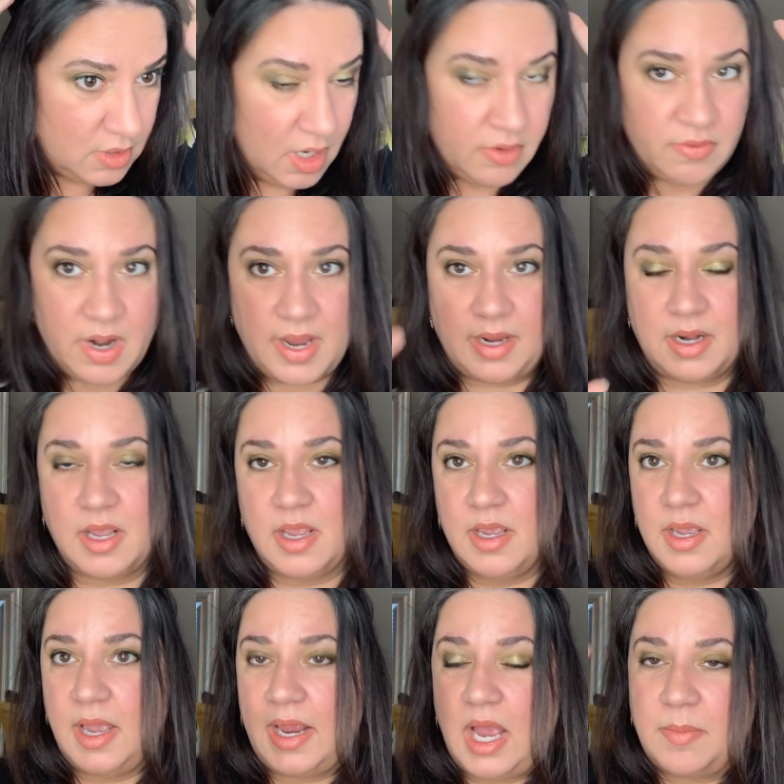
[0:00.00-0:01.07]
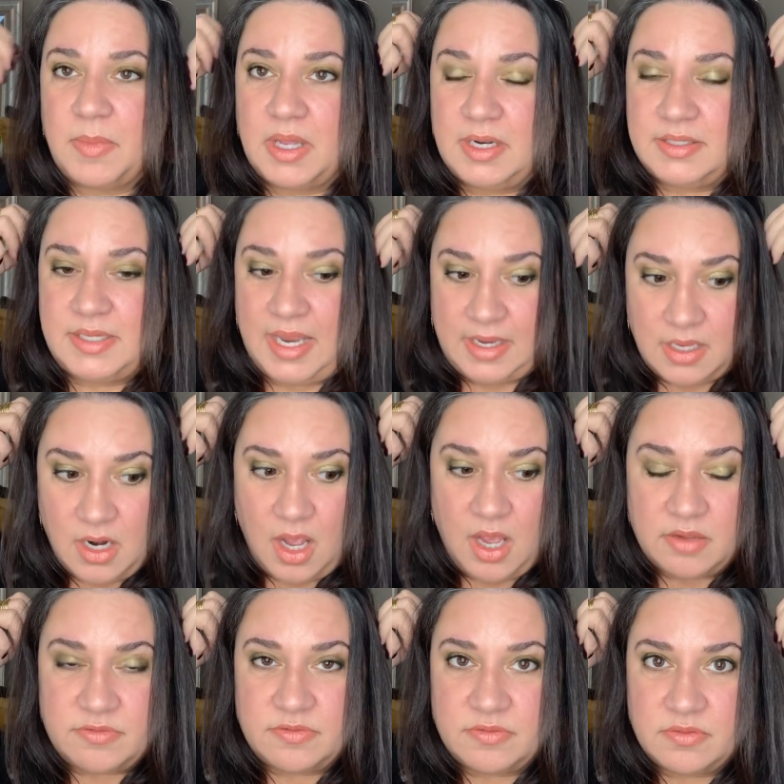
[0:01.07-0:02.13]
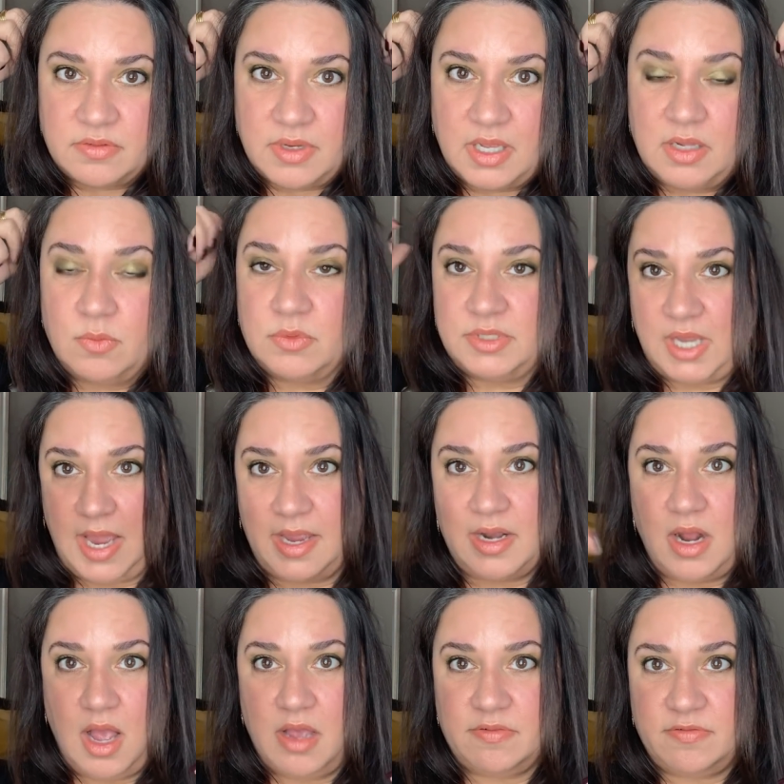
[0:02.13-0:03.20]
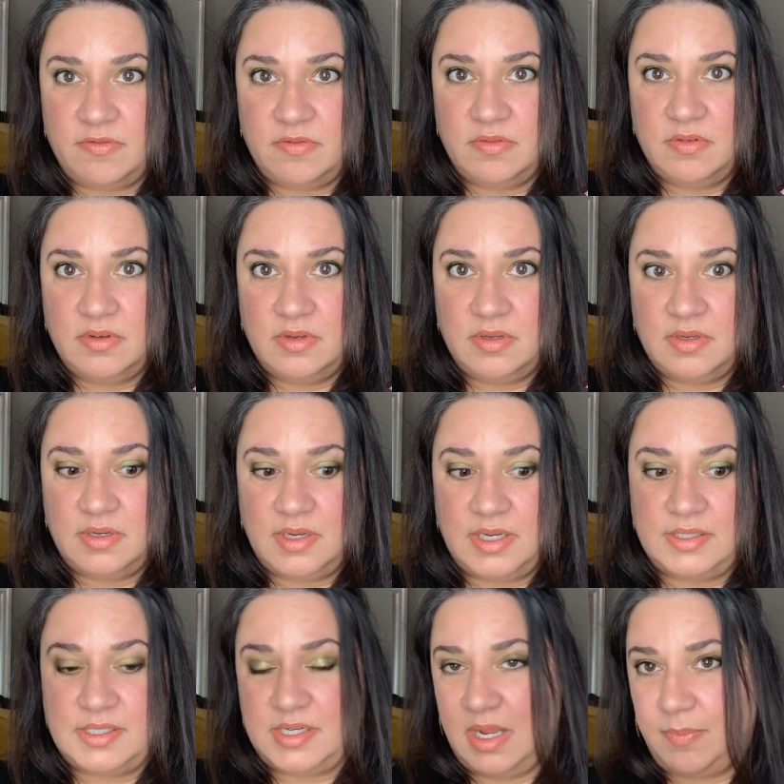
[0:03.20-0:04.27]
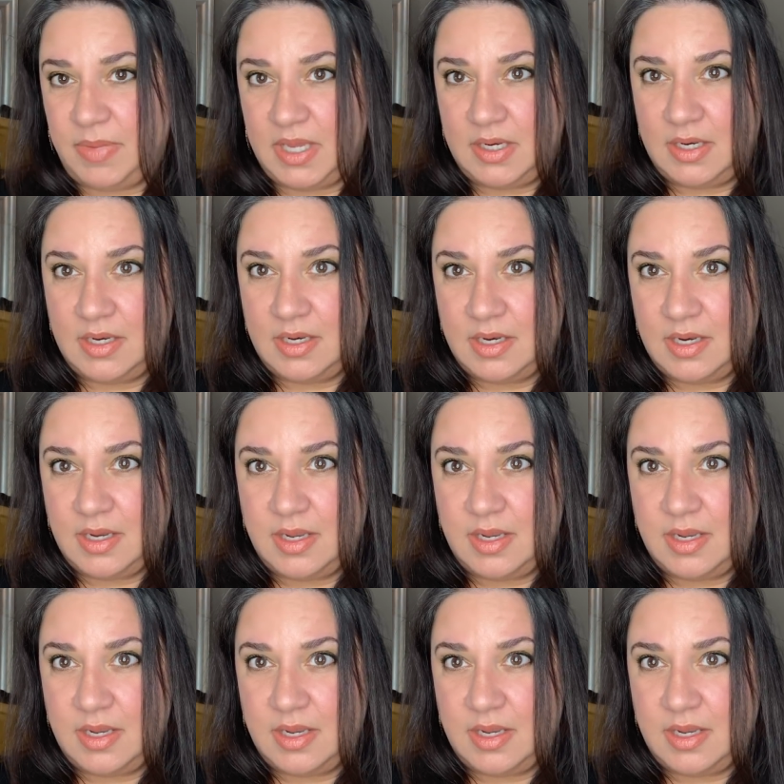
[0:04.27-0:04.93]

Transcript: all right, I'm gonna take it off, and then we'll tie it off and snip it.